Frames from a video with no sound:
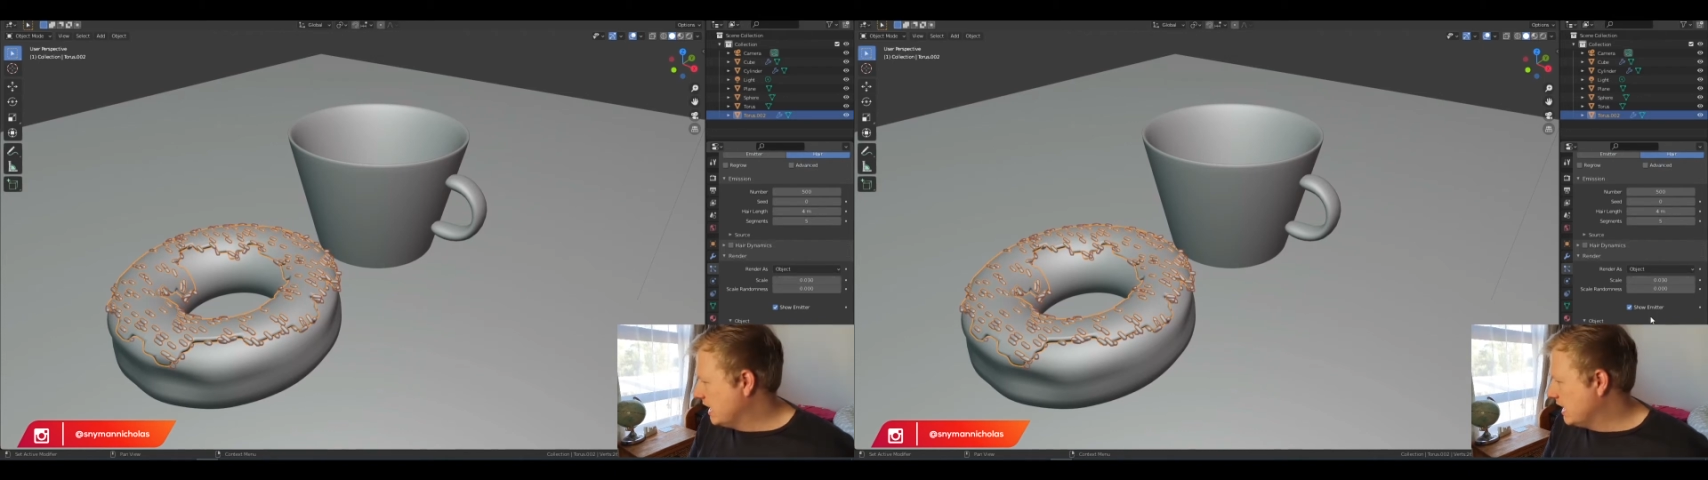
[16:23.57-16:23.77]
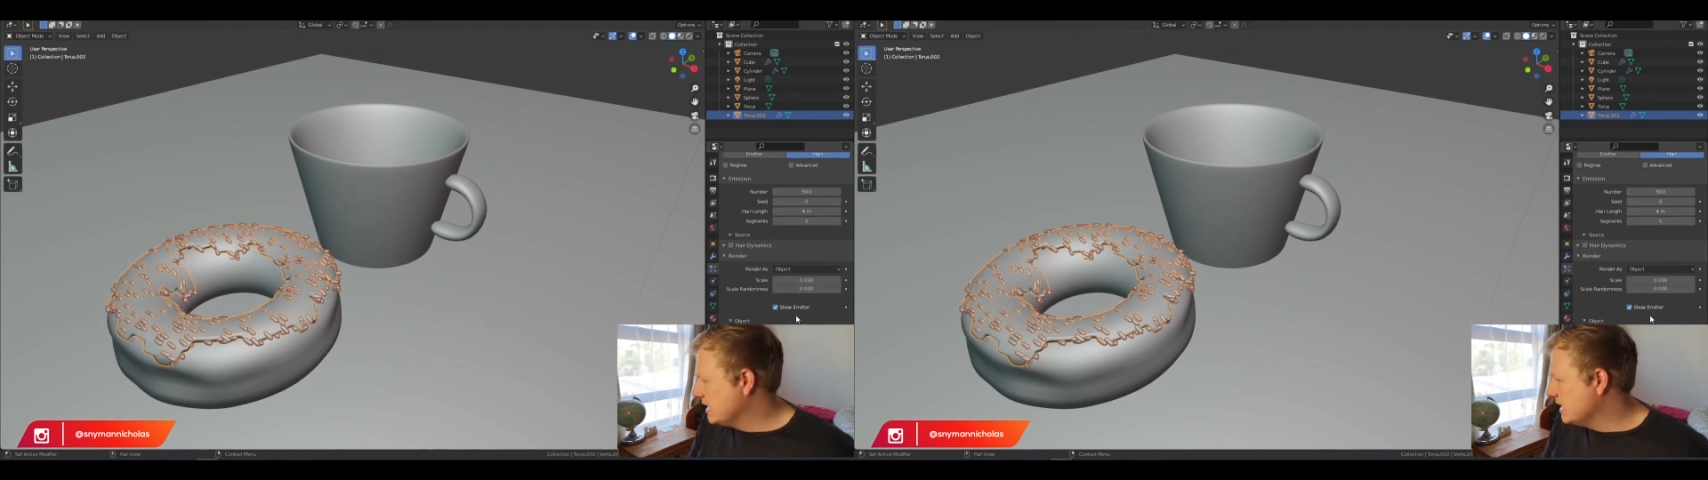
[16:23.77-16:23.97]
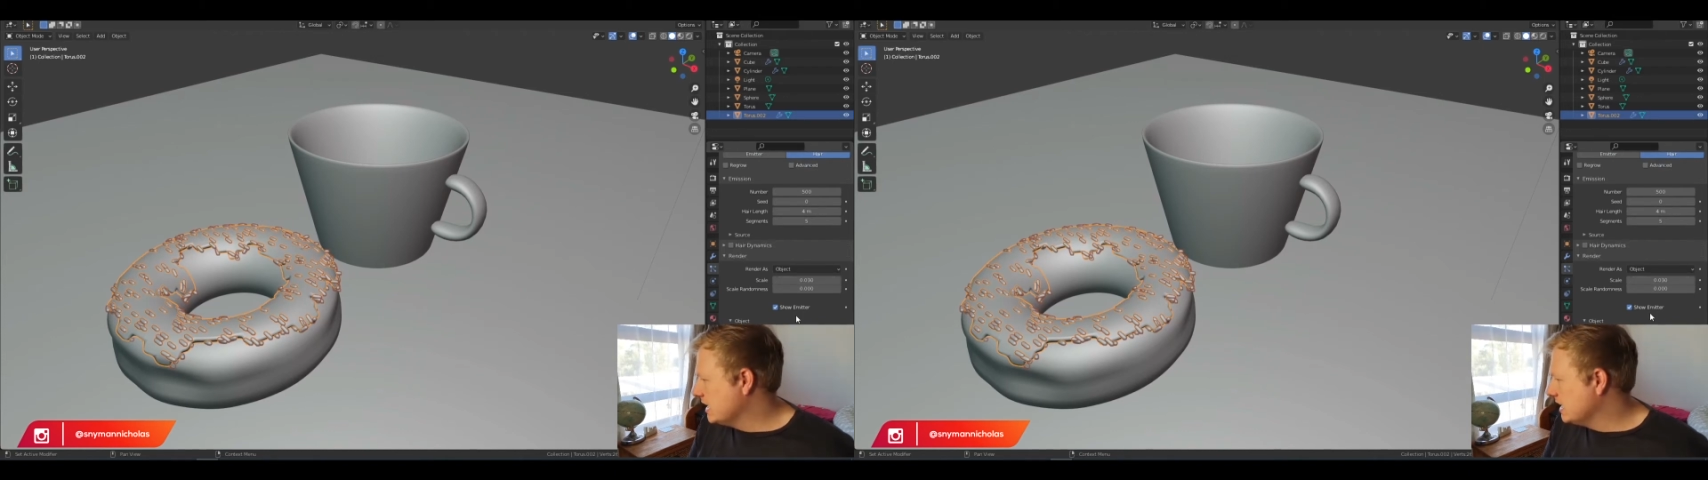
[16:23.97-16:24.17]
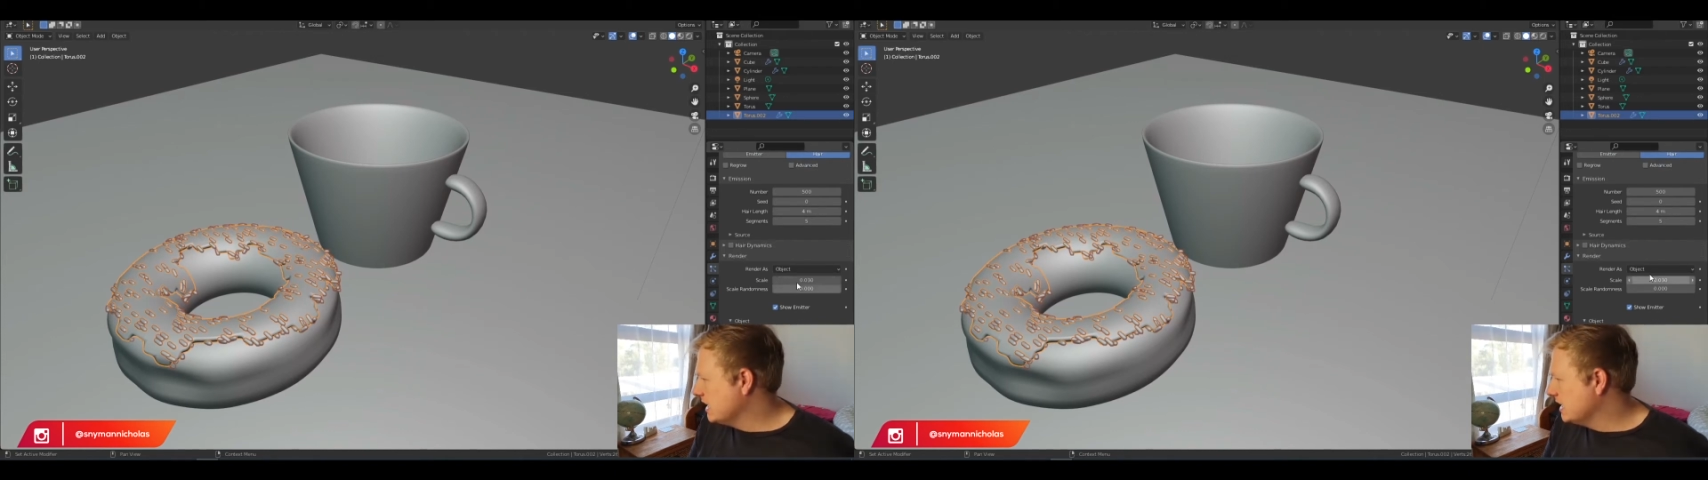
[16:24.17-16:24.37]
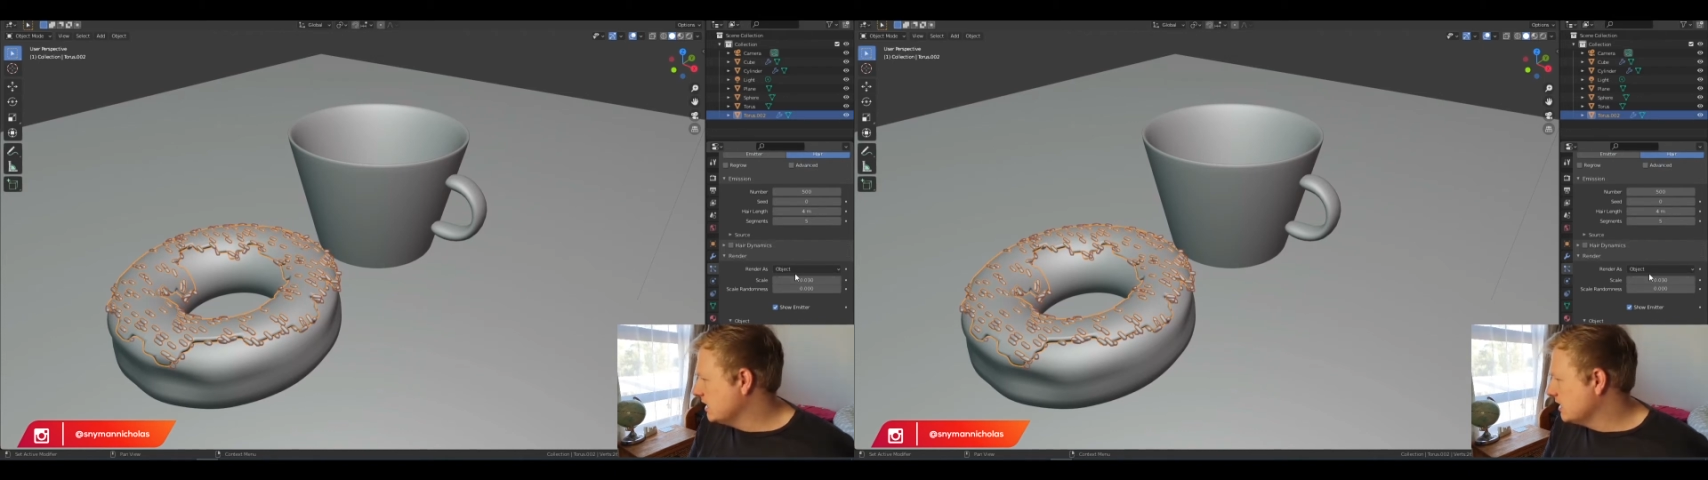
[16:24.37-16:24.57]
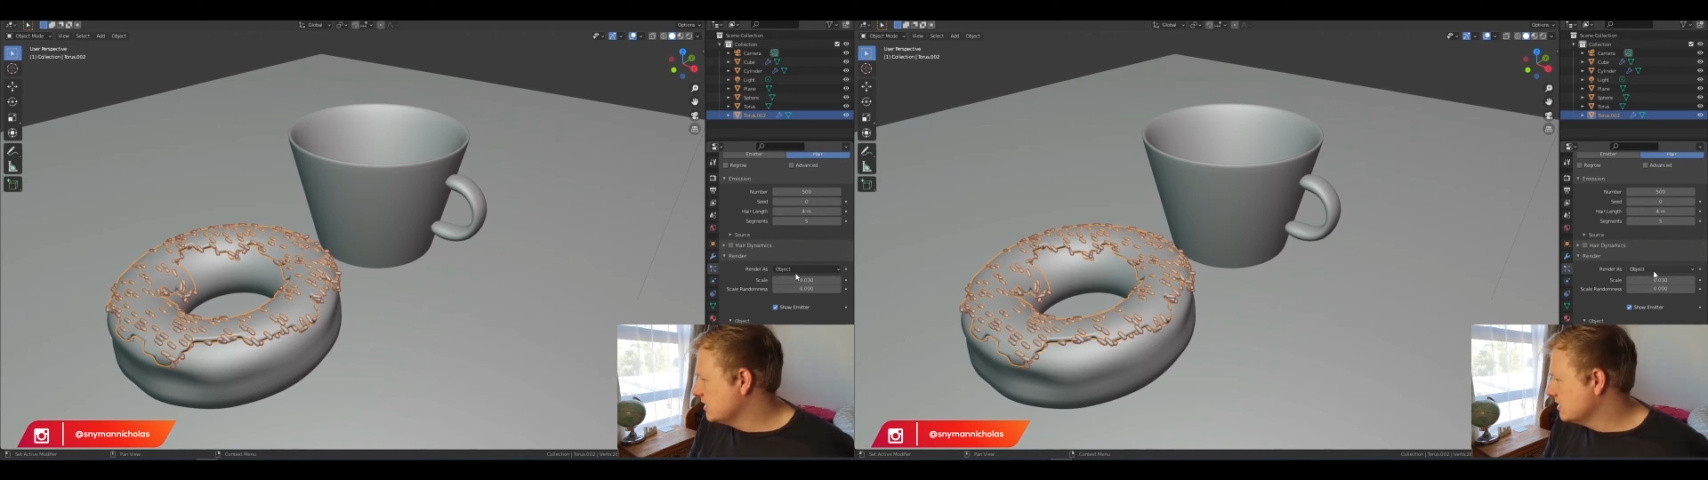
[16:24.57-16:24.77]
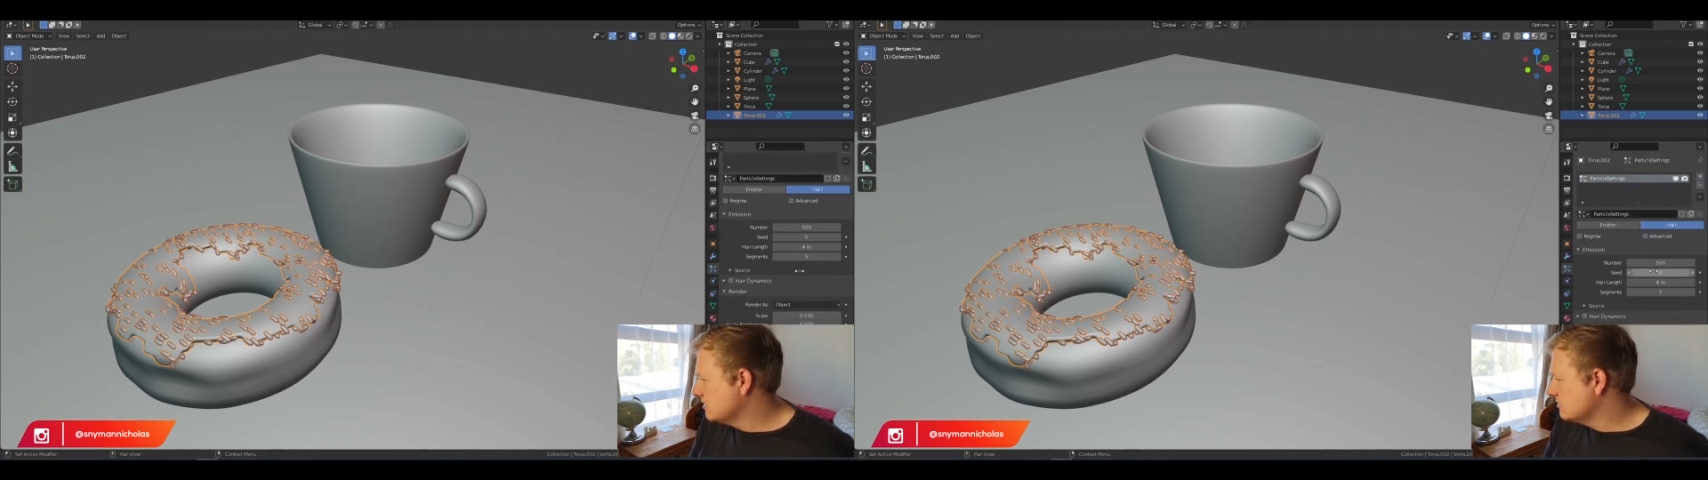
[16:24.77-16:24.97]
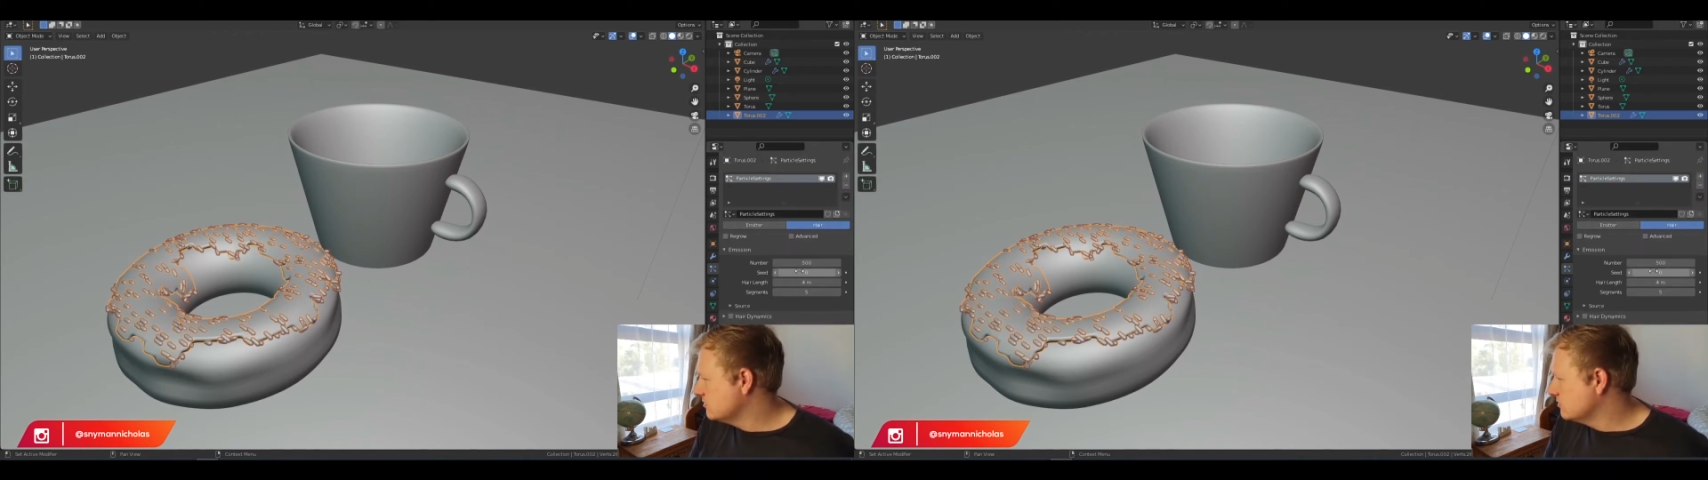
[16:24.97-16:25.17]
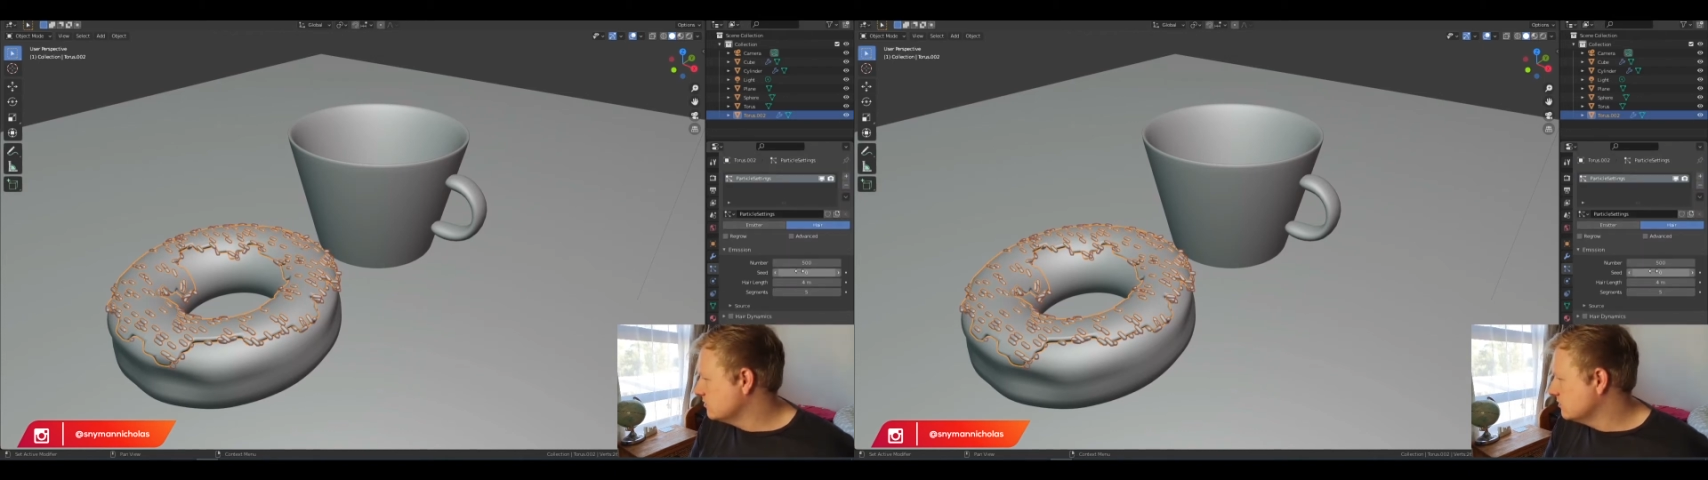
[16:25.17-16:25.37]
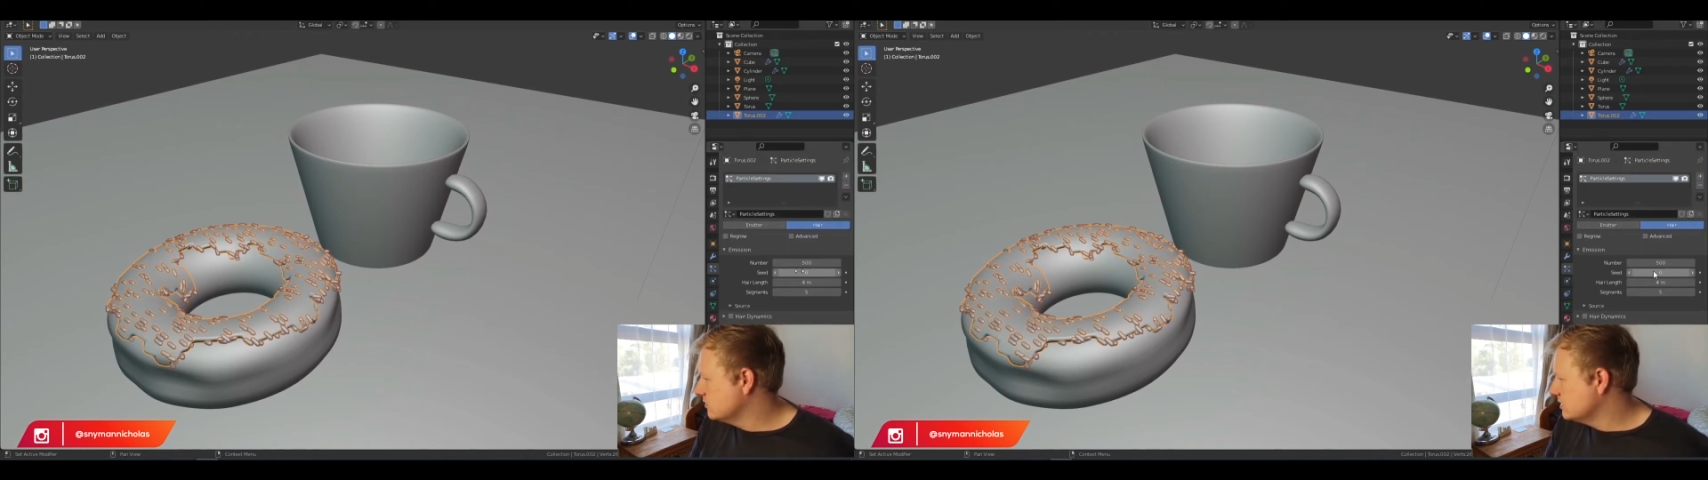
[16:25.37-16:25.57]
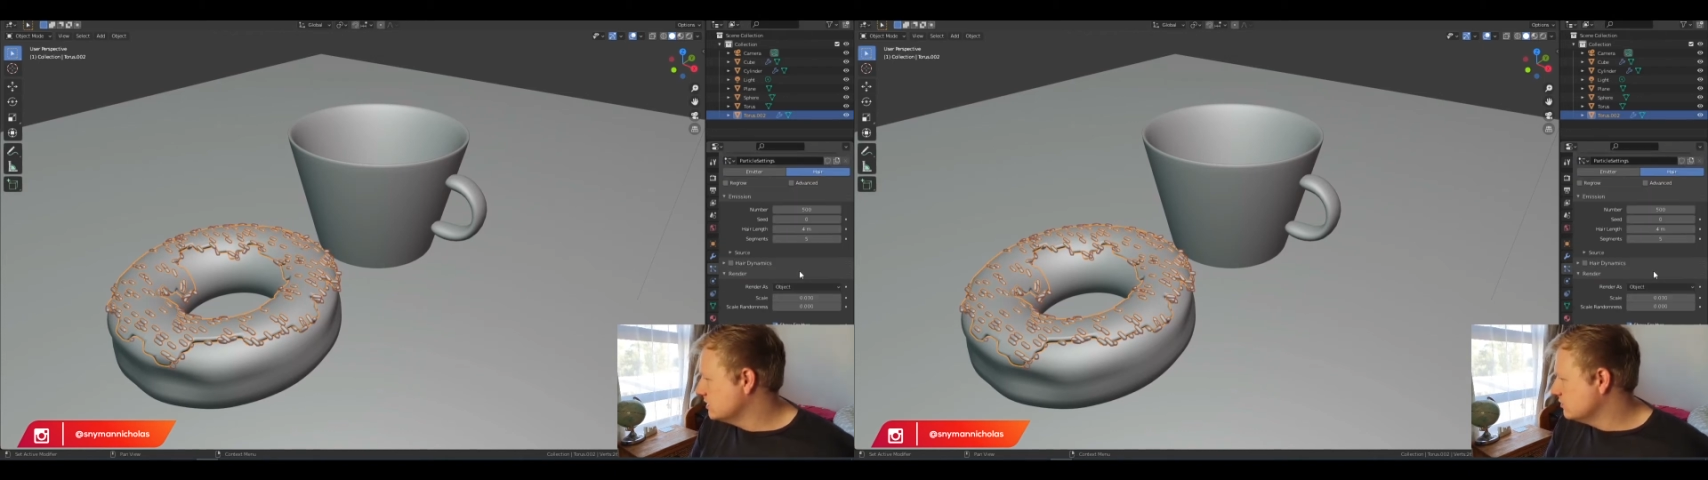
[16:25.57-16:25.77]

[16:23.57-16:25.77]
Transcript: and then what